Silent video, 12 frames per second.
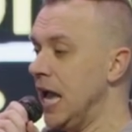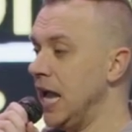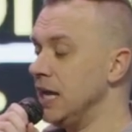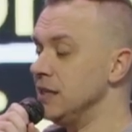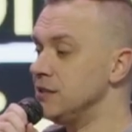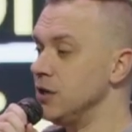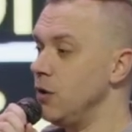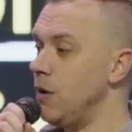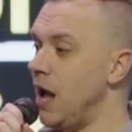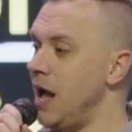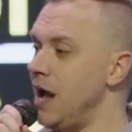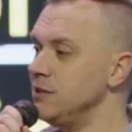And
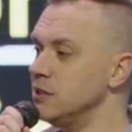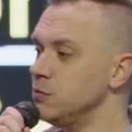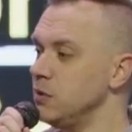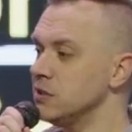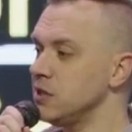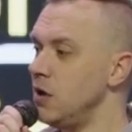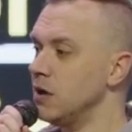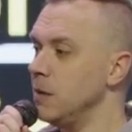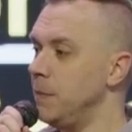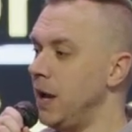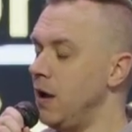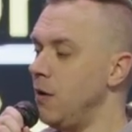so I, I just want to talk
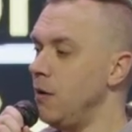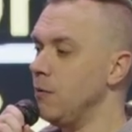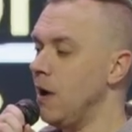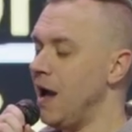about